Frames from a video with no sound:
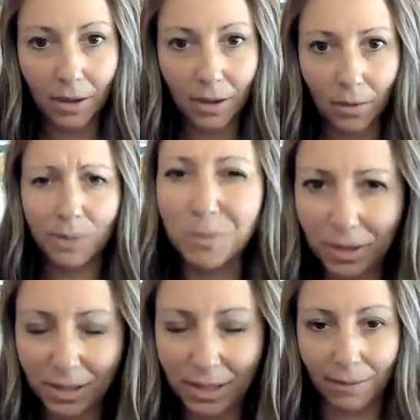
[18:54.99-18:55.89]
What's my
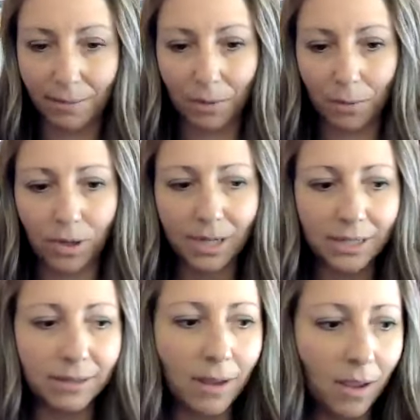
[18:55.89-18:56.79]
intuition telling me?
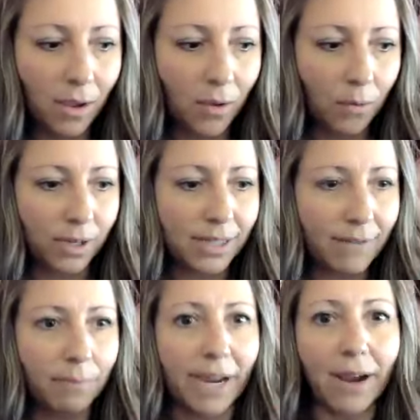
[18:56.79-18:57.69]
What is
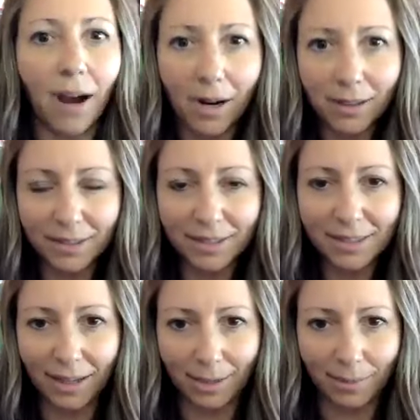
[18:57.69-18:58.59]
even my heart
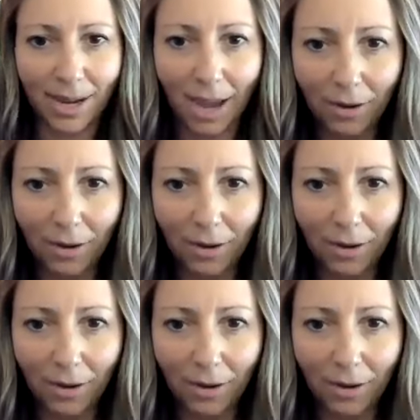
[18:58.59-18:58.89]
telling me?